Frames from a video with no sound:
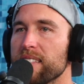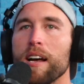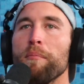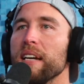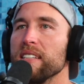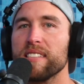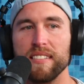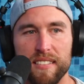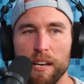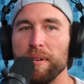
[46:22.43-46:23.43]

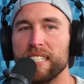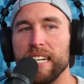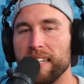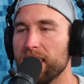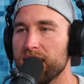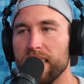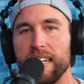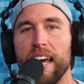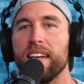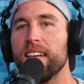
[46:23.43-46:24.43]
Somebody's connected at
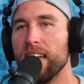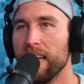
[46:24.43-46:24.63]
CNN